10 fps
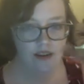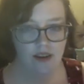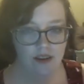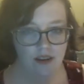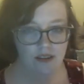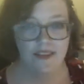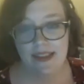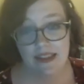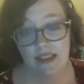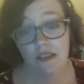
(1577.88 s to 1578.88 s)
moving
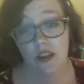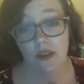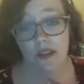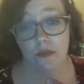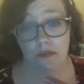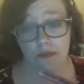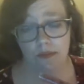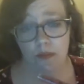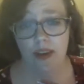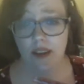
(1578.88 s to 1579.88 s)
around. It's
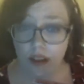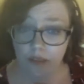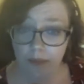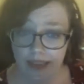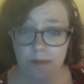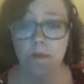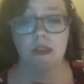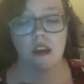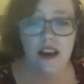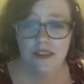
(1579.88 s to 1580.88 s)
actually gotten a
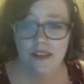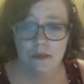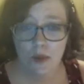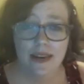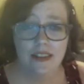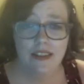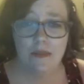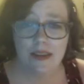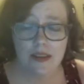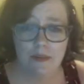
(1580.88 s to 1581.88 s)
lot
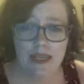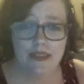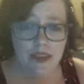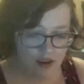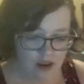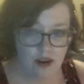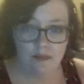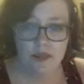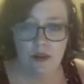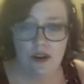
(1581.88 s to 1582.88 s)
brighter in the past
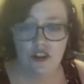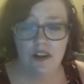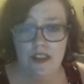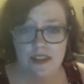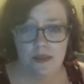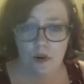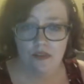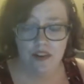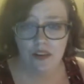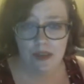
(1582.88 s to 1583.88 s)
couple minutes.
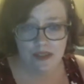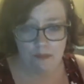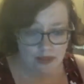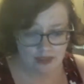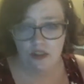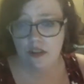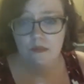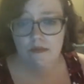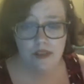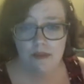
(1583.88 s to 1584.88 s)
So
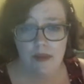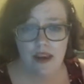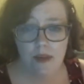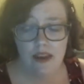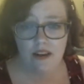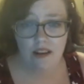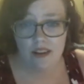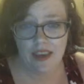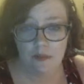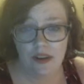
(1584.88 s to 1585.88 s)
I'm not sure if
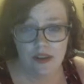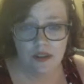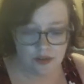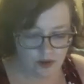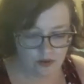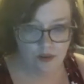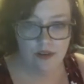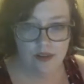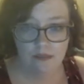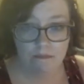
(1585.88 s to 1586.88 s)
that's the
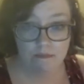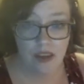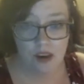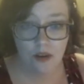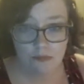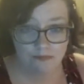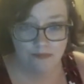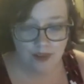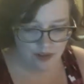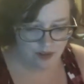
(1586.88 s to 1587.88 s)
Professional, because I
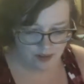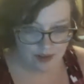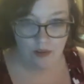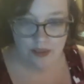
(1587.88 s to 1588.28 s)
basically just